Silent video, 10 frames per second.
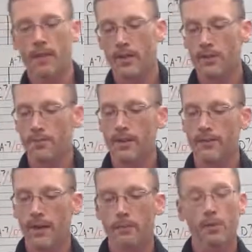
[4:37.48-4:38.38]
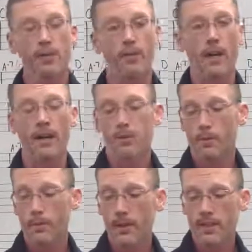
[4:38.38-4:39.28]
concert B-flat blues for alto
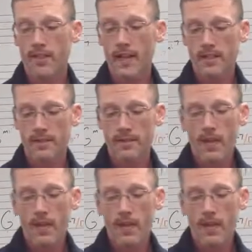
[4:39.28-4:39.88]
and bari sax.